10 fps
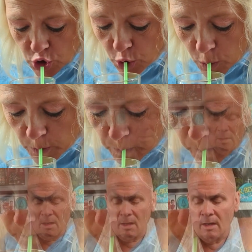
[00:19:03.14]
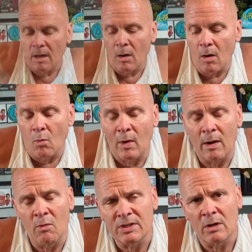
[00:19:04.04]
Yeah. What I
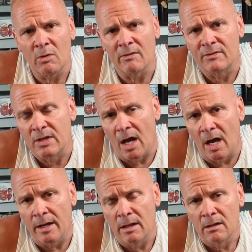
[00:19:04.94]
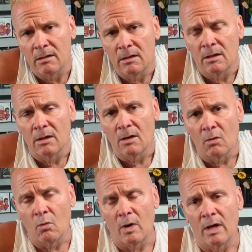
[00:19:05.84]
wish I would have done
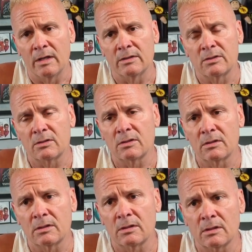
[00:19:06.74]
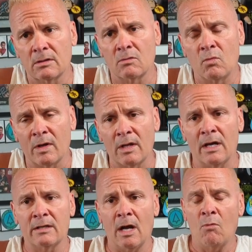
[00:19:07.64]
was what
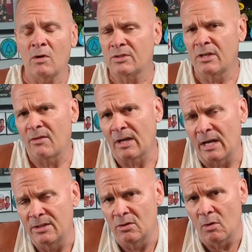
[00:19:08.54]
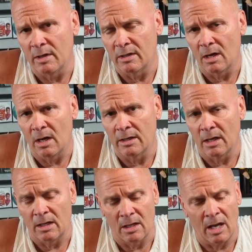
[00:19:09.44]
I watched another guy do on
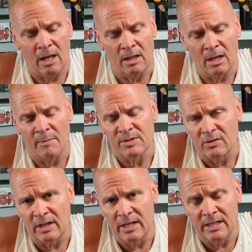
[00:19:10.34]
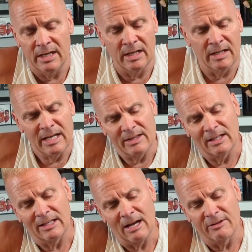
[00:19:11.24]
an episode that he did, and he had the
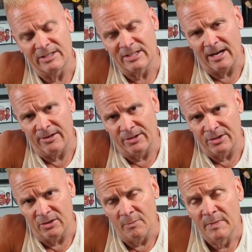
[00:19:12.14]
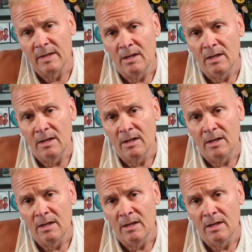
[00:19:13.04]
cloudy cider too,